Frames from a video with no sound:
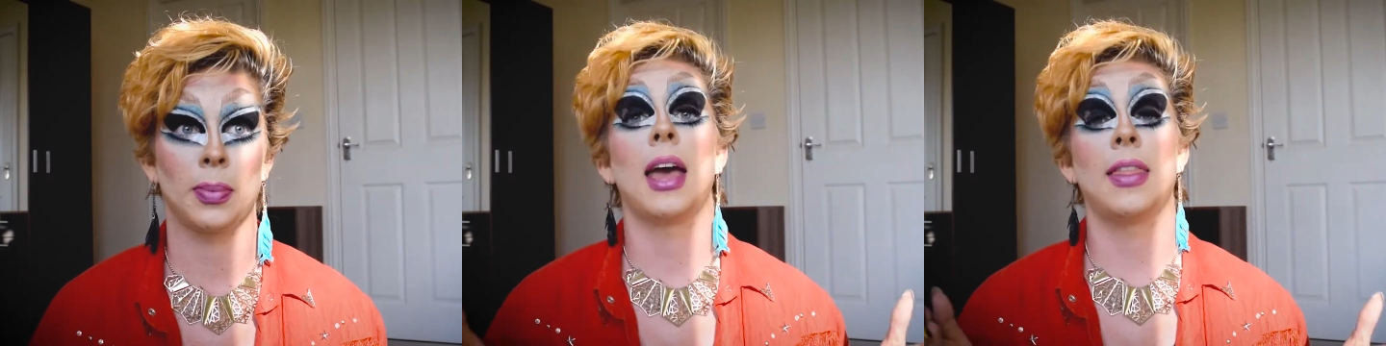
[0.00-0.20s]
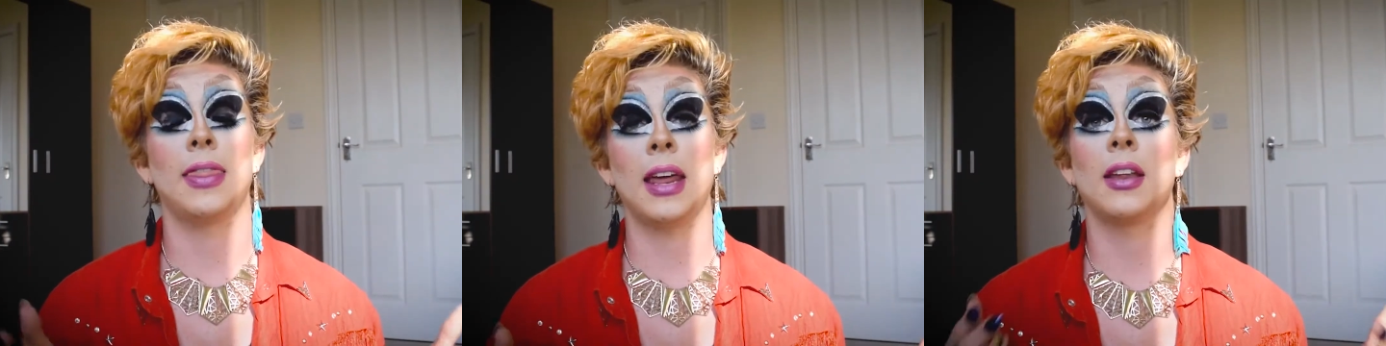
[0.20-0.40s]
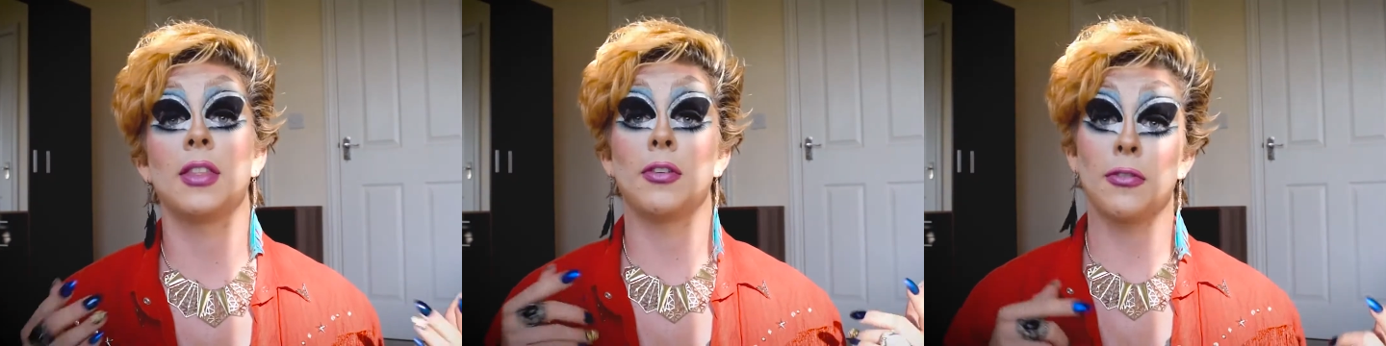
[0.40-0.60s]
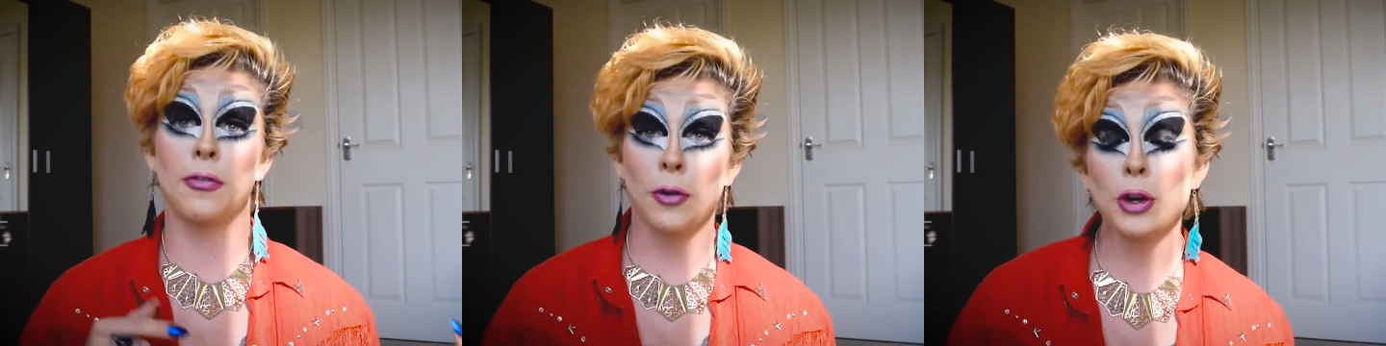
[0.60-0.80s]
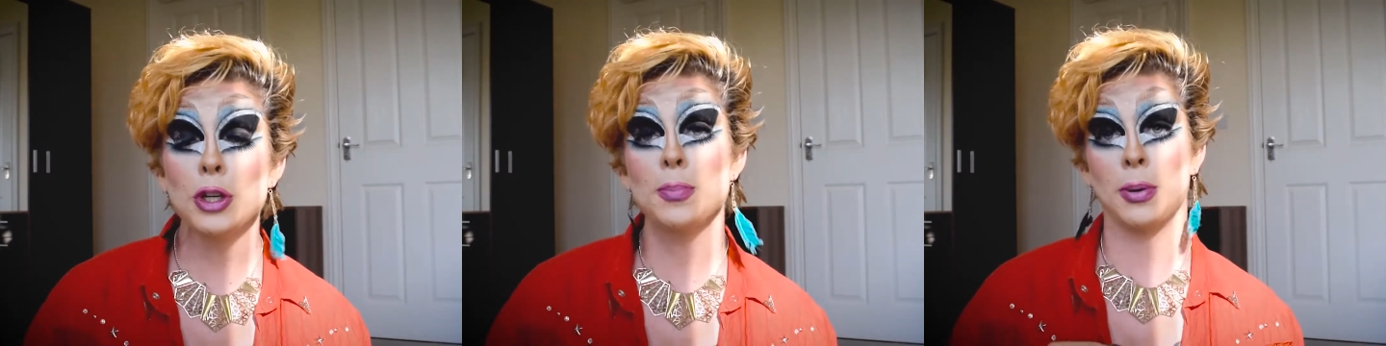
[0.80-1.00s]
And then in the
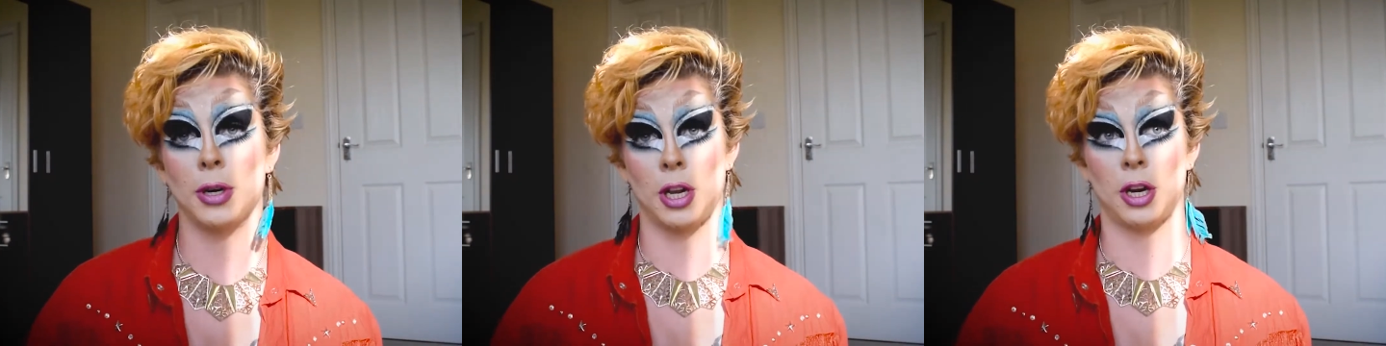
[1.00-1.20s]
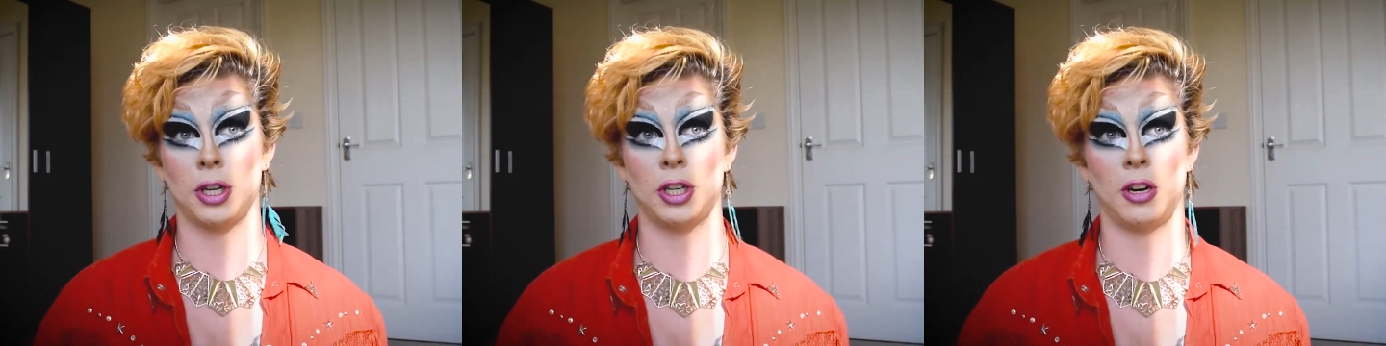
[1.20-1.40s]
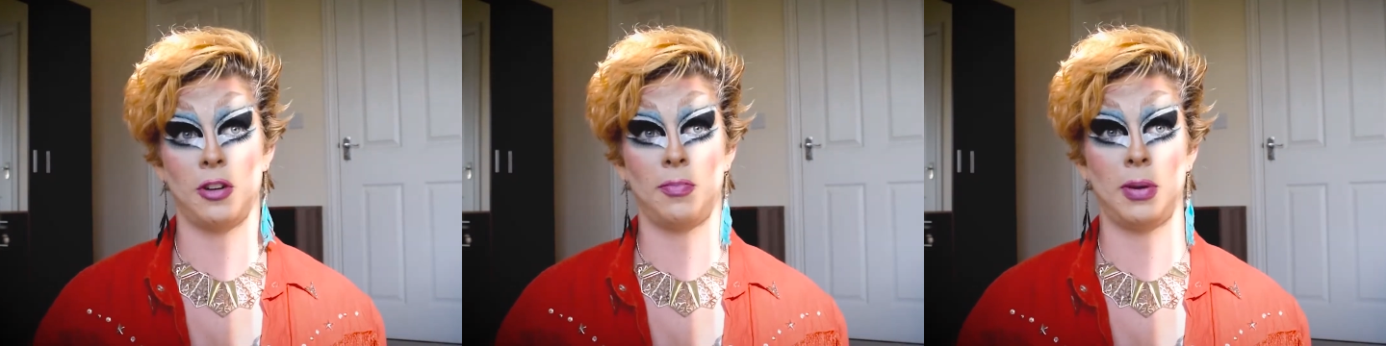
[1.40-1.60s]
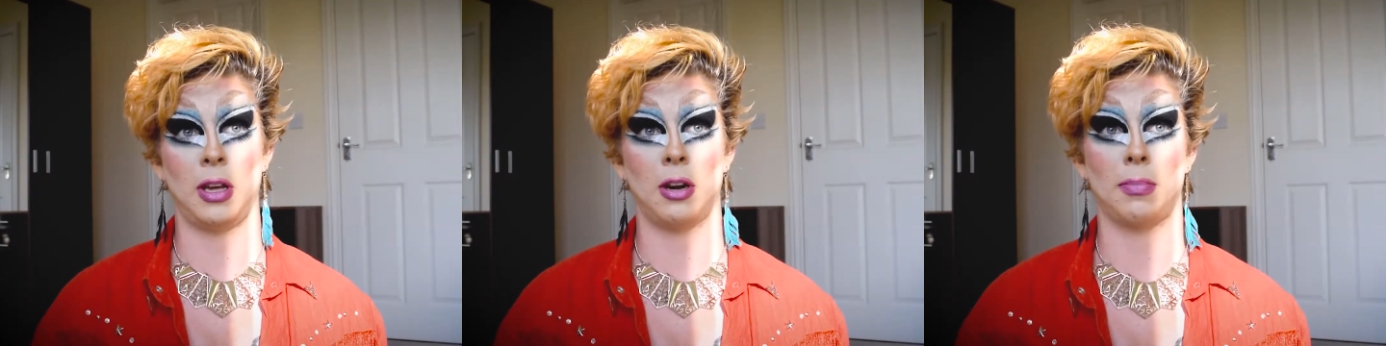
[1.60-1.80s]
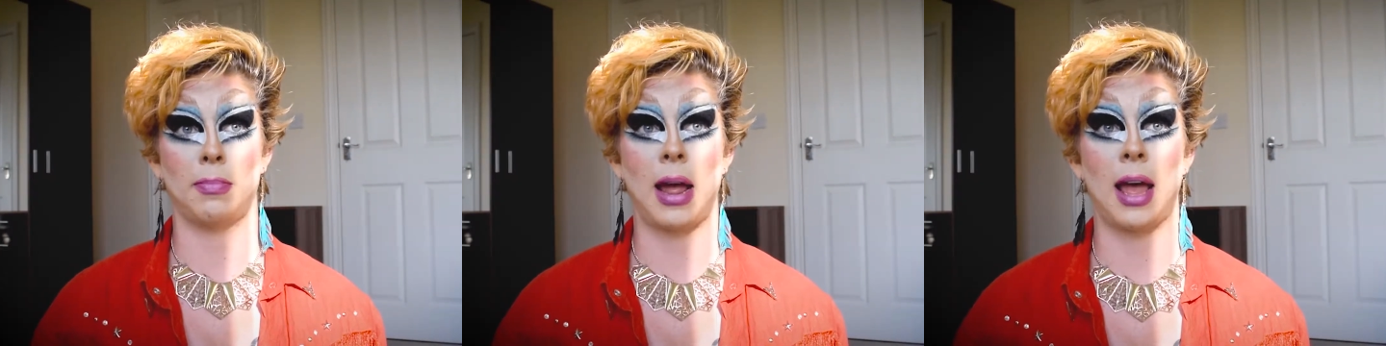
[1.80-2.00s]
first production of
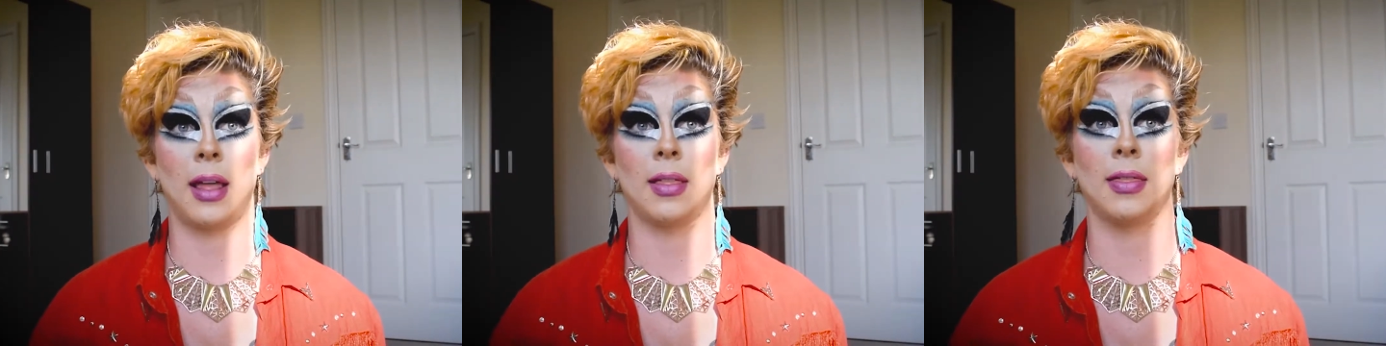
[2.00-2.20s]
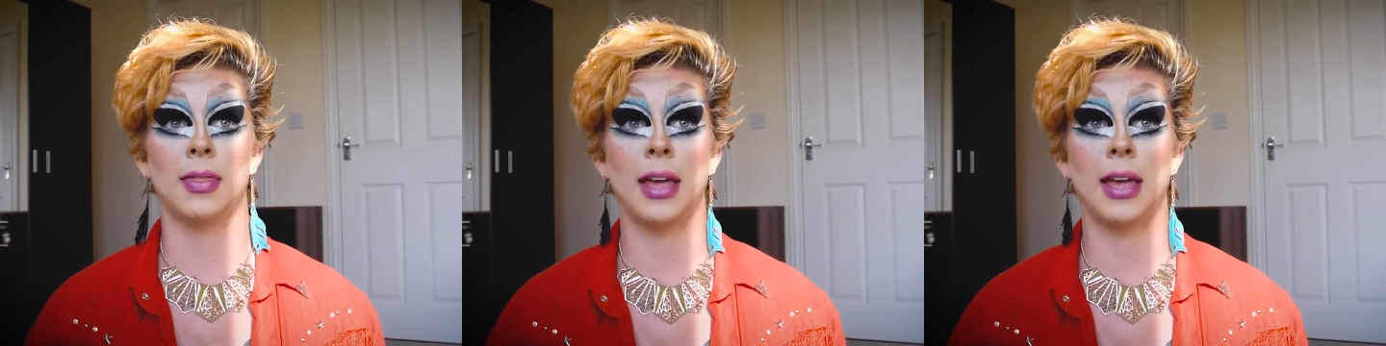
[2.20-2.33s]
Peter Pan,